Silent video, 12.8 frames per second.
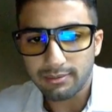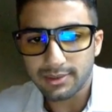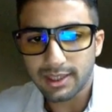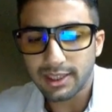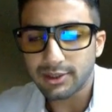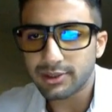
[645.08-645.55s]

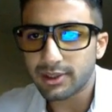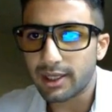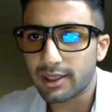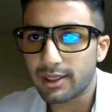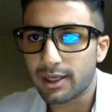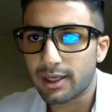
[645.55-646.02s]
Things
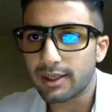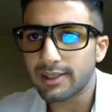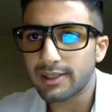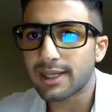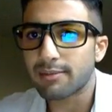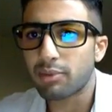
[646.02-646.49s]

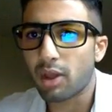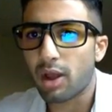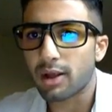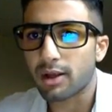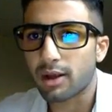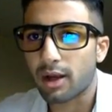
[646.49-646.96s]
like
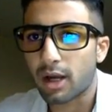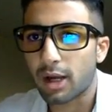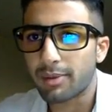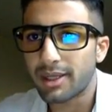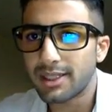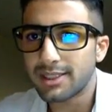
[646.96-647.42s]
blog
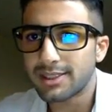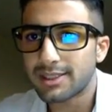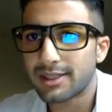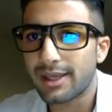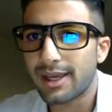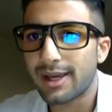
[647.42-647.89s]
comments,
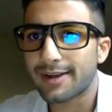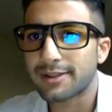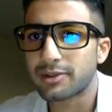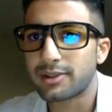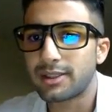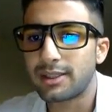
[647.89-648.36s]
they
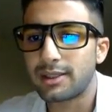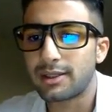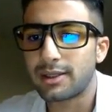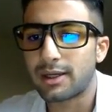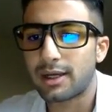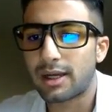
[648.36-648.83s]
actually
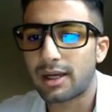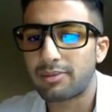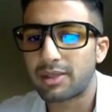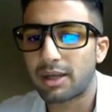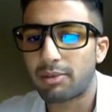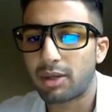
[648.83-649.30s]

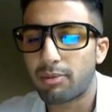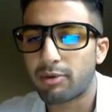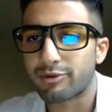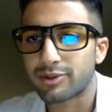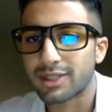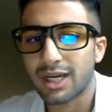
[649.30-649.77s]
double up
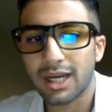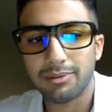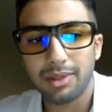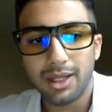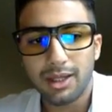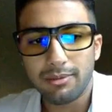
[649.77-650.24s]
over
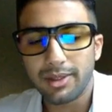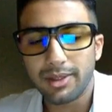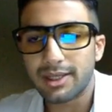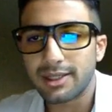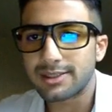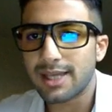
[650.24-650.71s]
time,
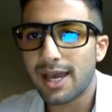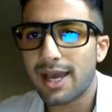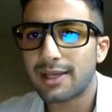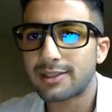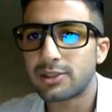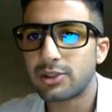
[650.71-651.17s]
because
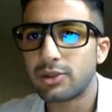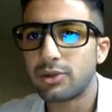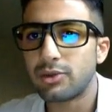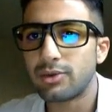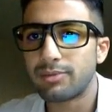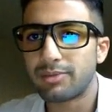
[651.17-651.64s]

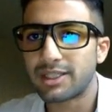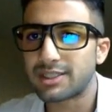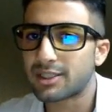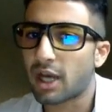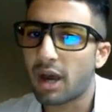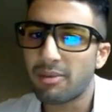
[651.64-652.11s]

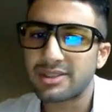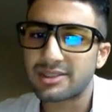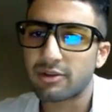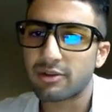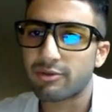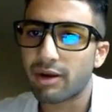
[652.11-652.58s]
the comments
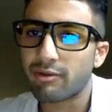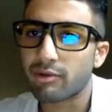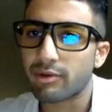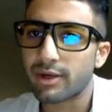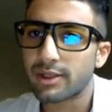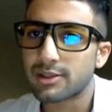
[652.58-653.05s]
there
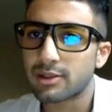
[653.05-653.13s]
forever, right?